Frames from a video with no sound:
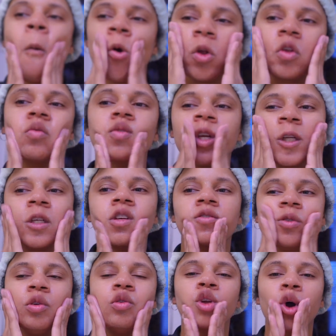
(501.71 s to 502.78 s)
especially if
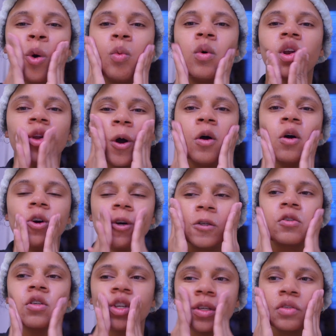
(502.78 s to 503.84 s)
you don't want a
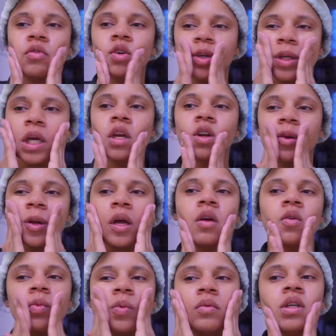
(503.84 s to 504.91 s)
harsh exfoliator, like,
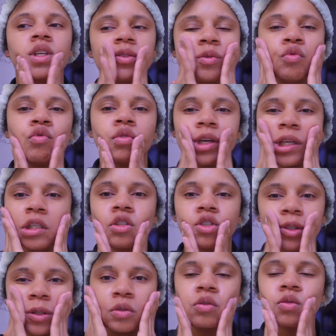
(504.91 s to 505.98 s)
it's really
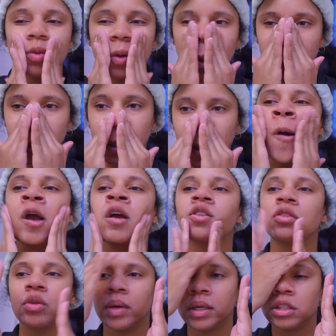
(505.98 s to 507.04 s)
gentle.
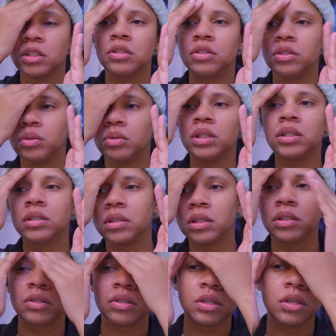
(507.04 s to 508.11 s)
So I just do this
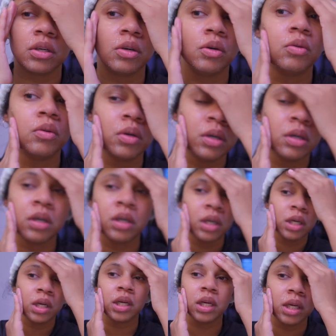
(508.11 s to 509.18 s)
until
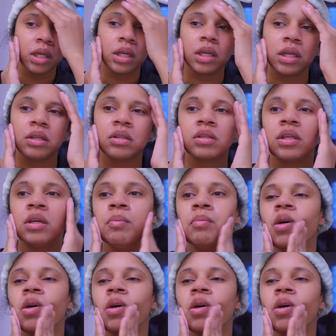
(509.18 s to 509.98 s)
it